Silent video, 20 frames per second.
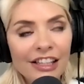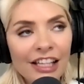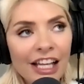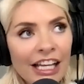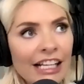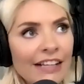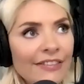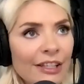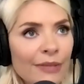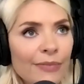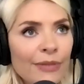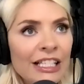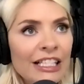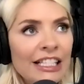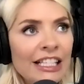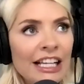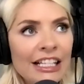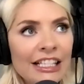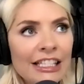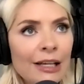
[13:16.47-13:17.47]
Like if somebody
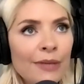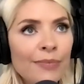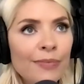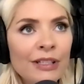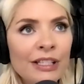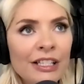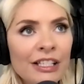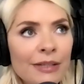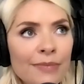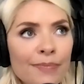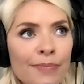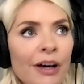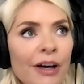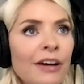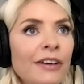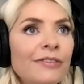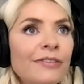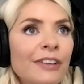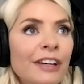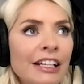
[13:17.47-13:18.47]
stands up and does a
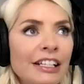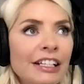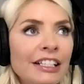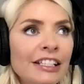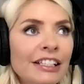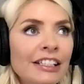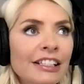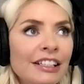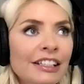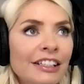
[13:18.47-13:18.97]
perfect